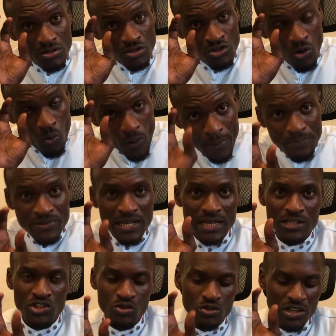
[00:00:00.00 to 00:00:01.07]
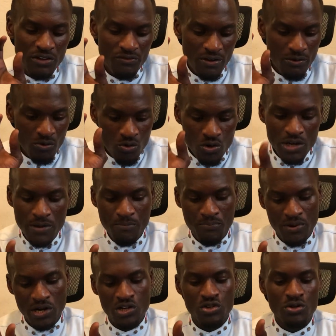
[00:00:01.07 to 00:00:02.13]
your website should give a good
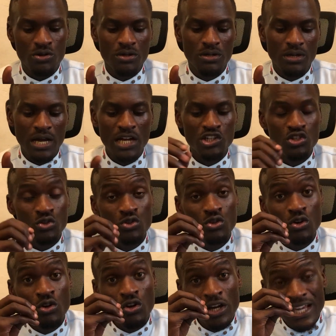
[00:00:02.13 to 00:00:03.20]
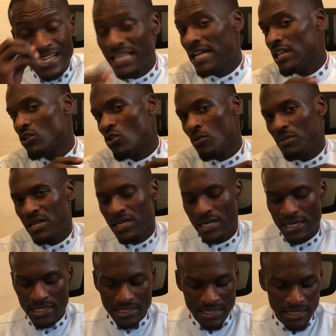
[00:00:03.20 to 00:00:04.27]
impression and should clearly
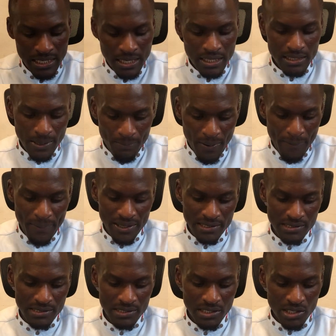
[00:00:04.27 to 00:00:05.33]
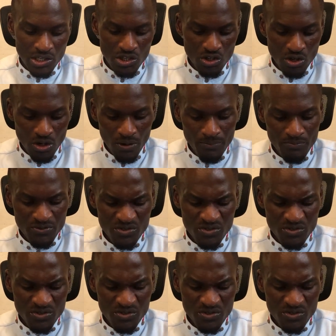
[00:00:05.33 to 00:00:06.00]
communicate the purpose, you know.